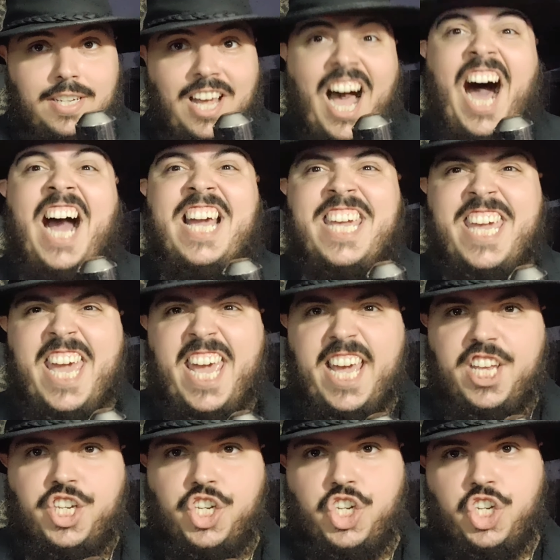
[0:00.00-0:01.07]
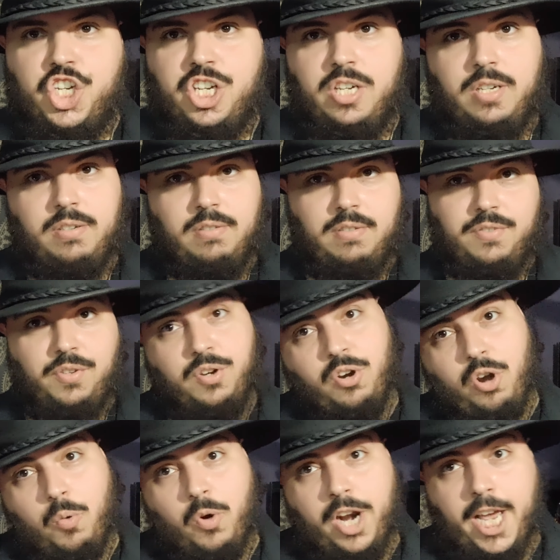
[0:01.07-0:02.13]
a gish. If you don't
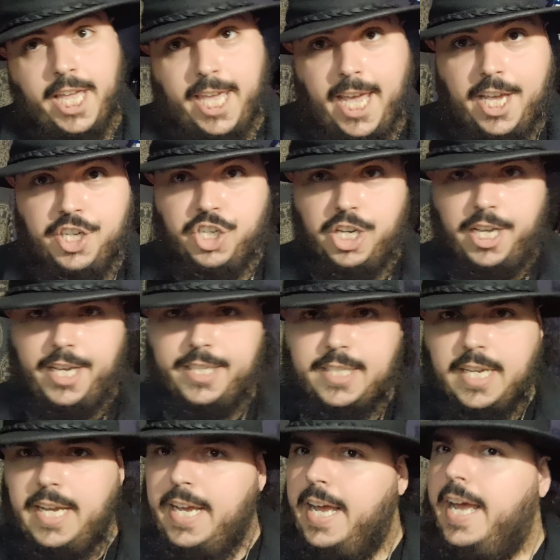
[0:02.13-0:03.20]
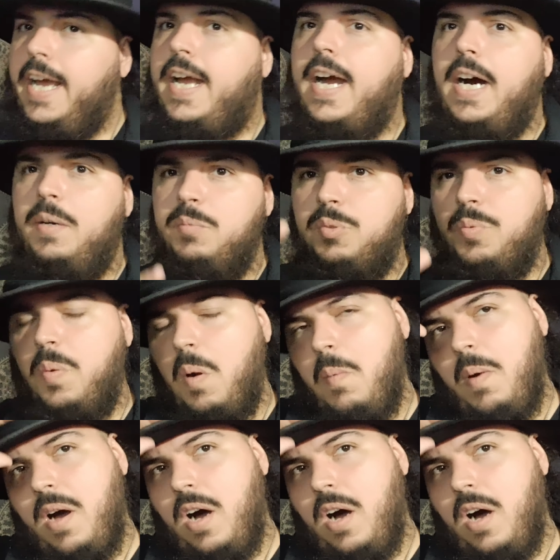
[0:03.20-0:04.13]
know what a gish is, it comes from